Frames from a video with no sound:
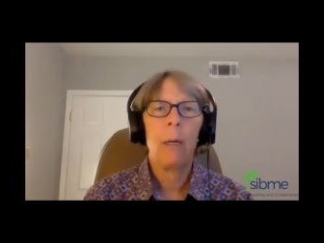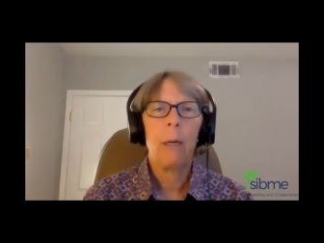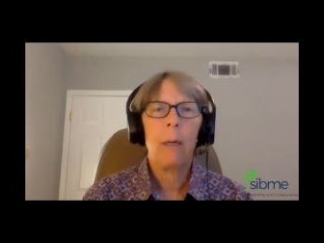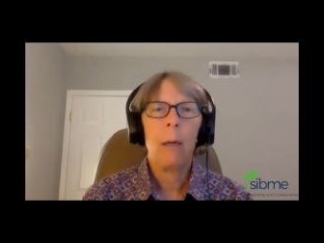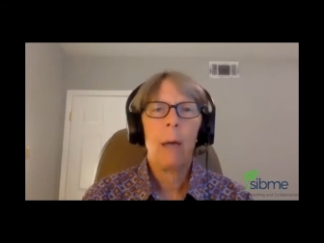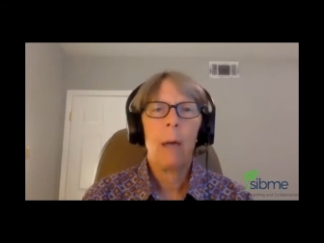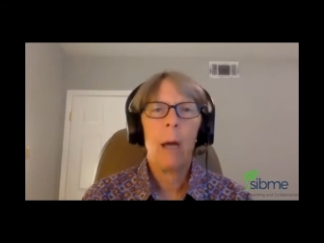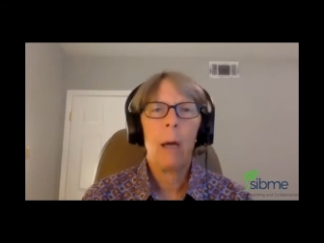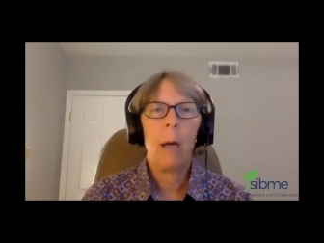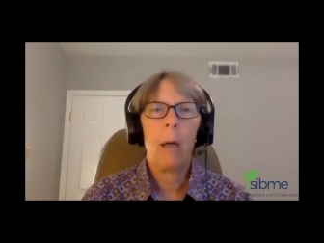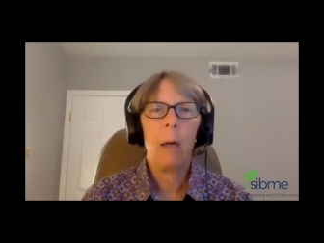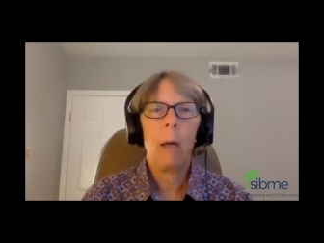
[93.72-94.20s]

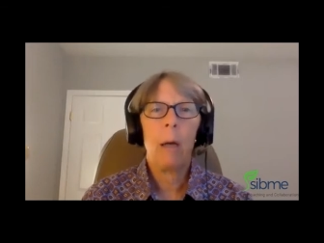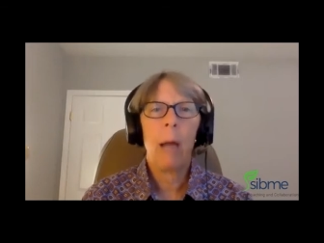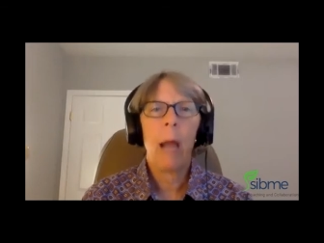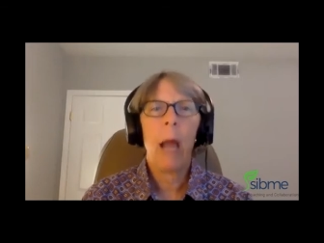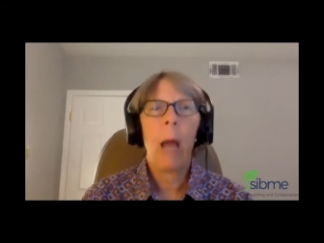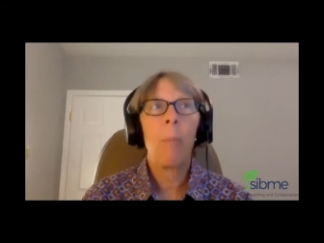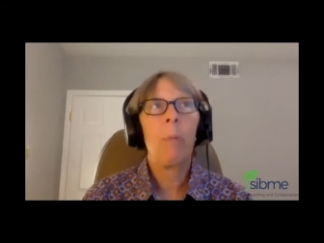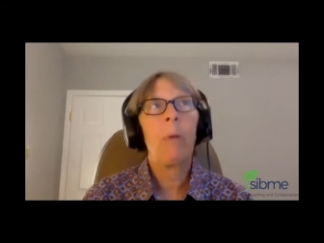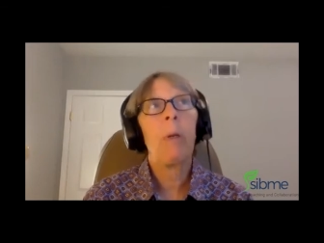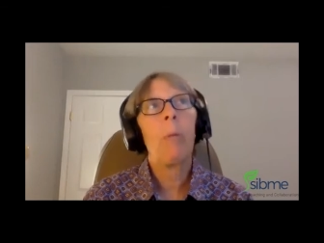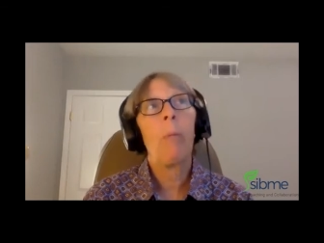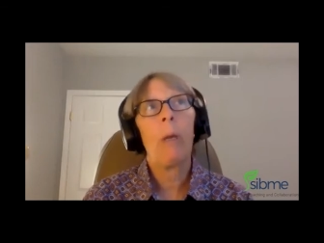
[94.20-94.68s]
Uh, it
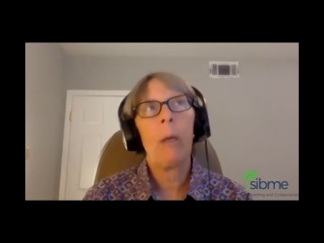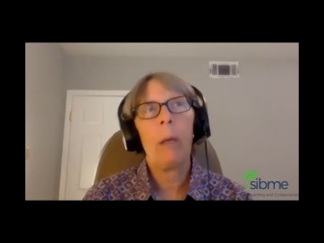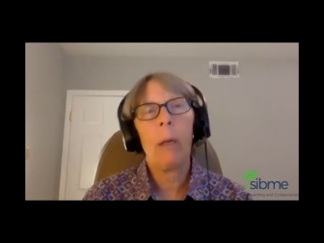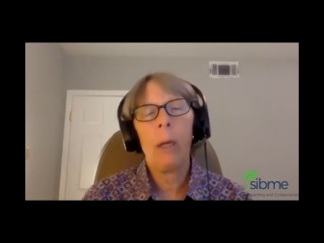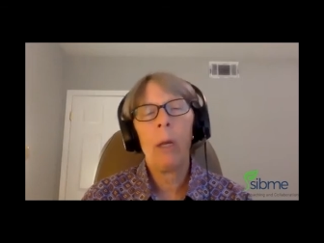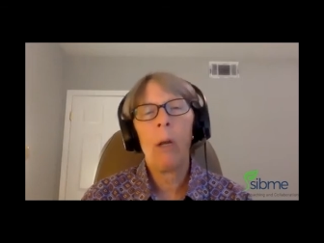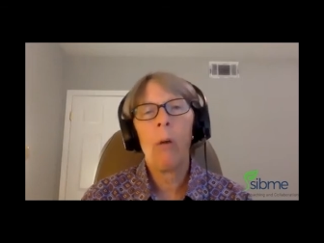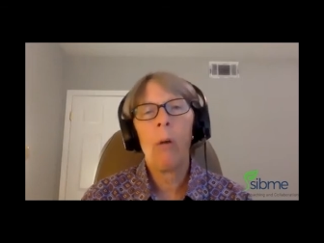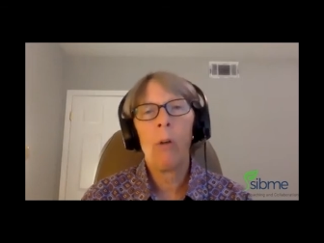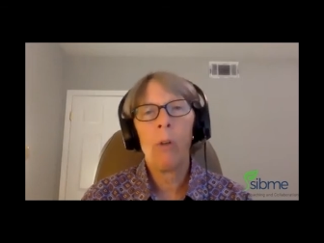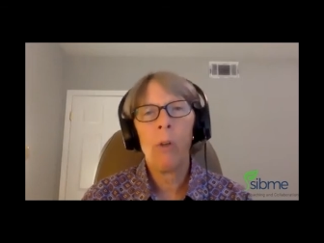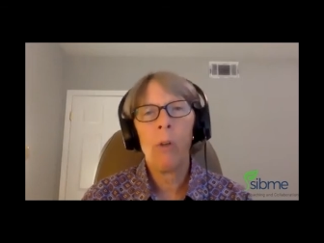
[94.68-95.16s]
happened to be
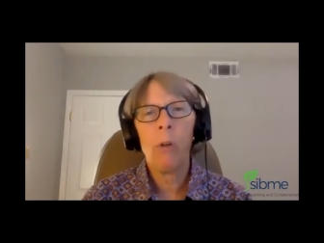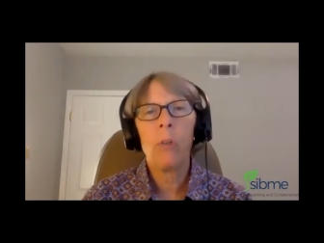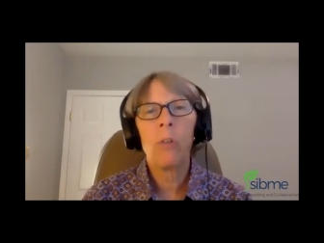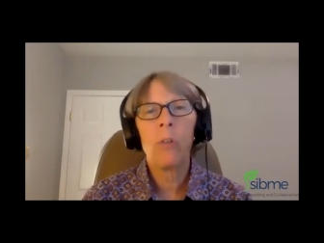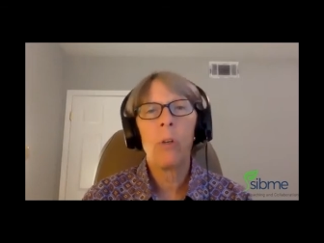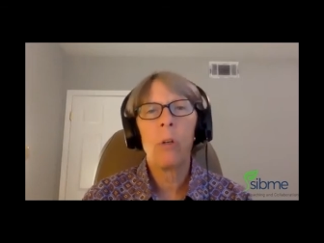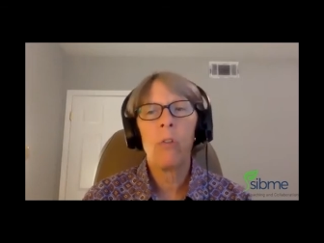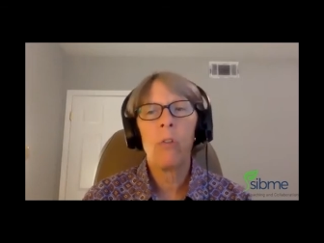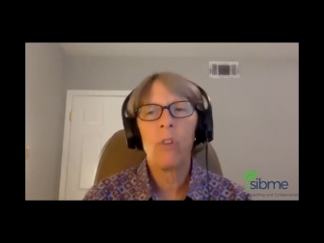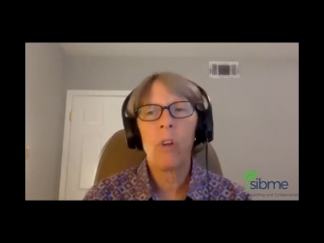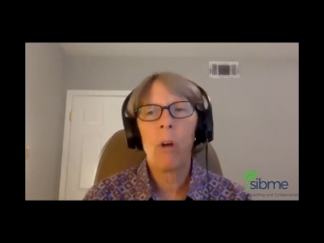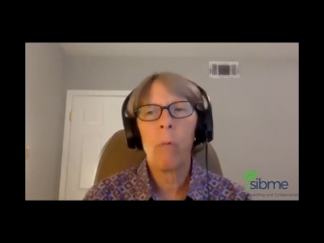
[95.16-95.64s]
here in
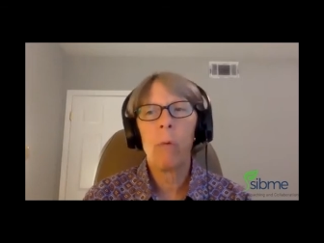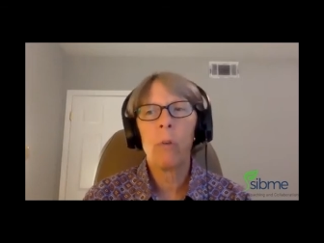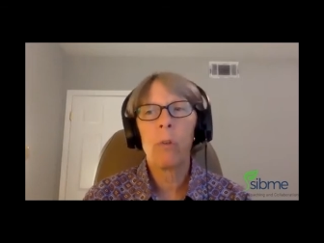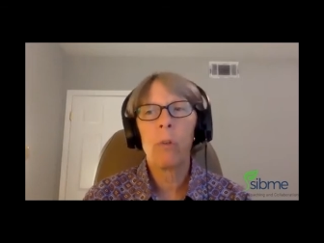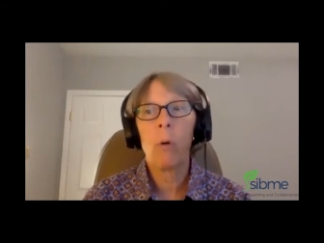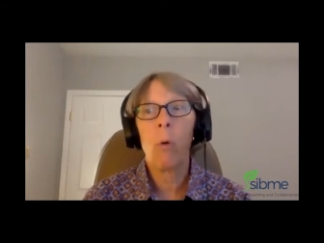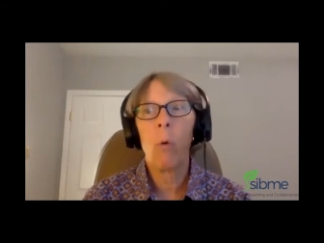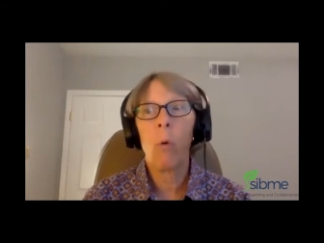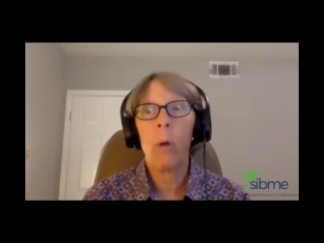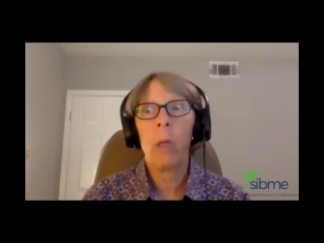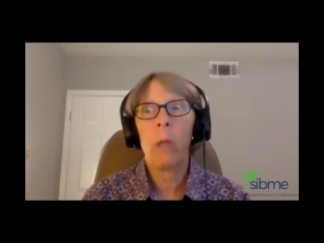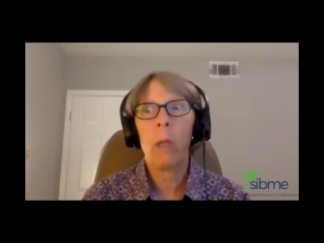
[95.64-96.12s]
Houston, so I was
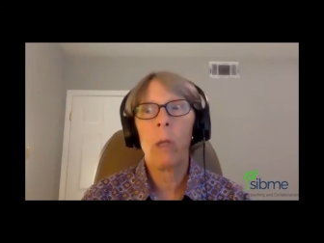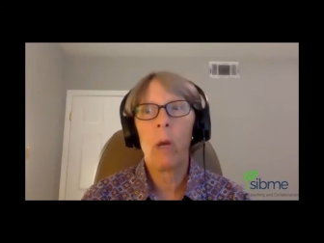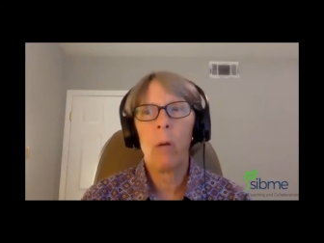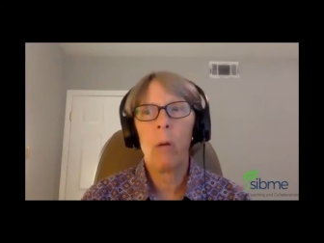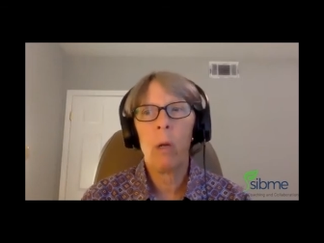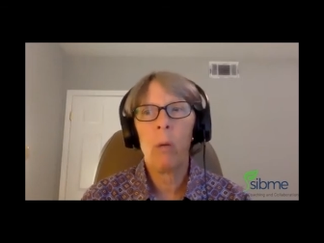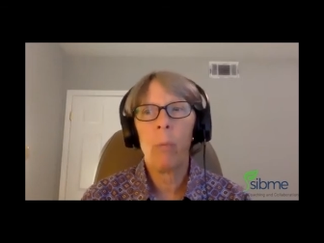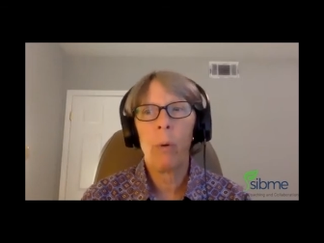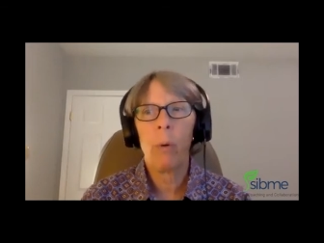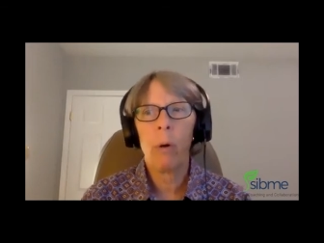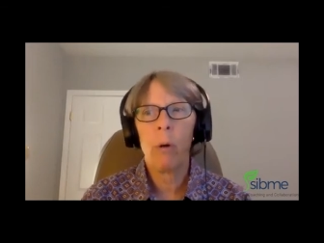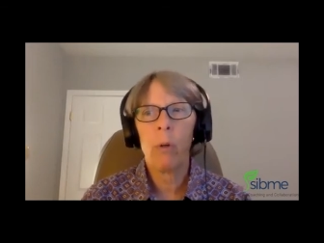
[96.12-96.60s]
going there
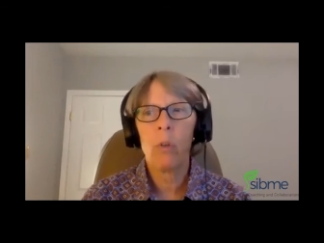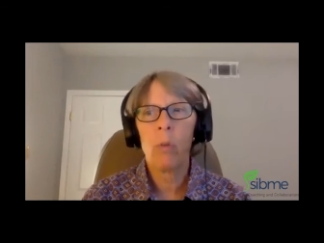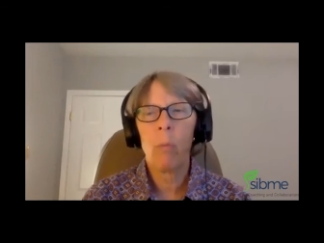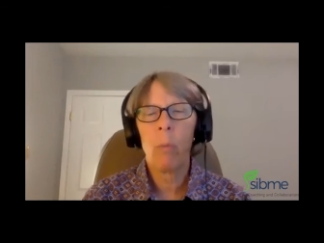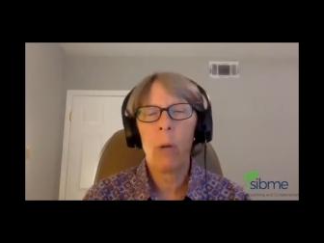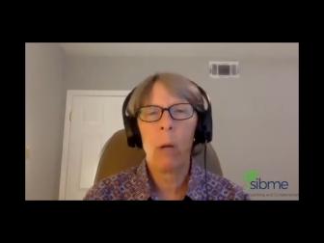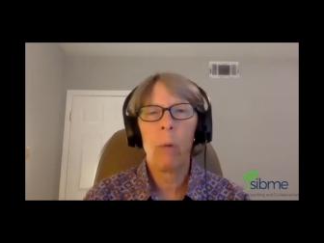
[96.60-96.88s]
in person.